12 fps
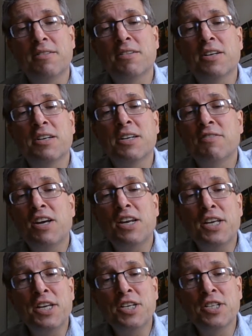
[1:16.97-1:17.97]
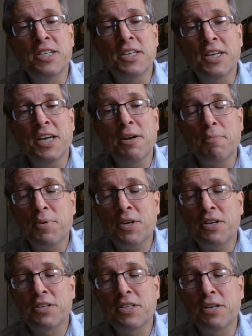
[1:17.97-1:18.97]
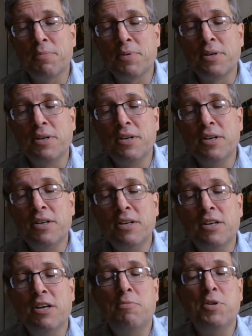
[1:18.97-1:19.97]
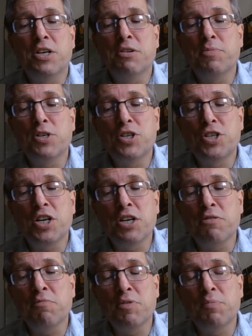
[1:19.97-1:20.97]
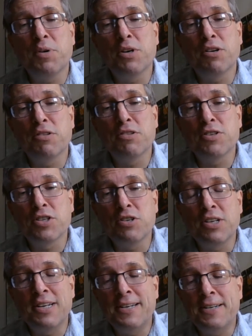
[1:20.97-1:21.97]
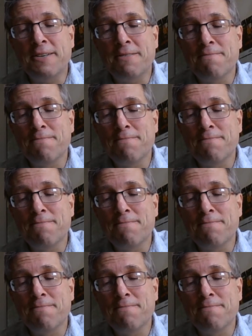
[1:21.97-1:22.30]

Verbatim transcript: that it can very easily get picked up and we can be shamed by others online.